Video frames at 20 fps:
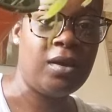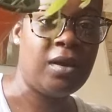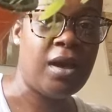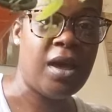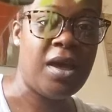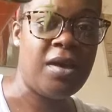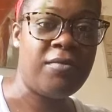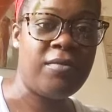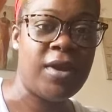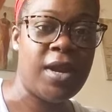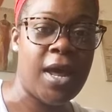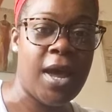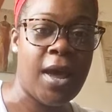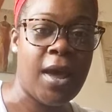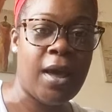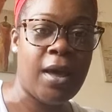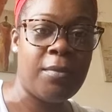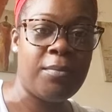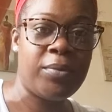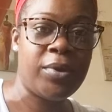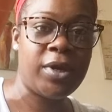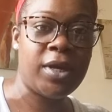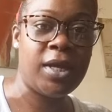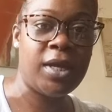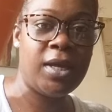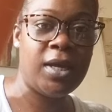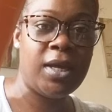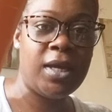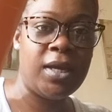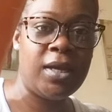I have not put
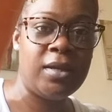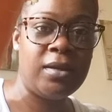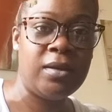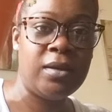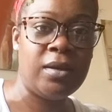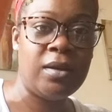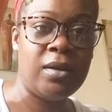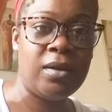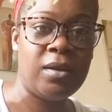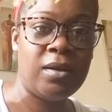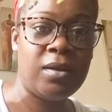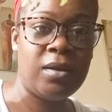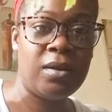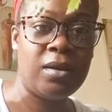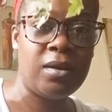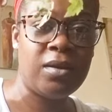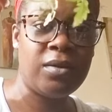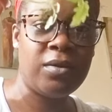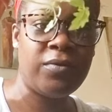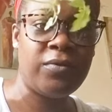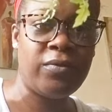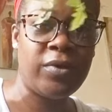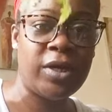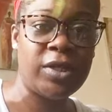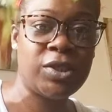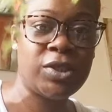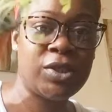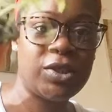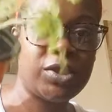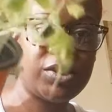it in
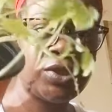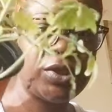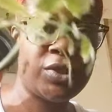fresh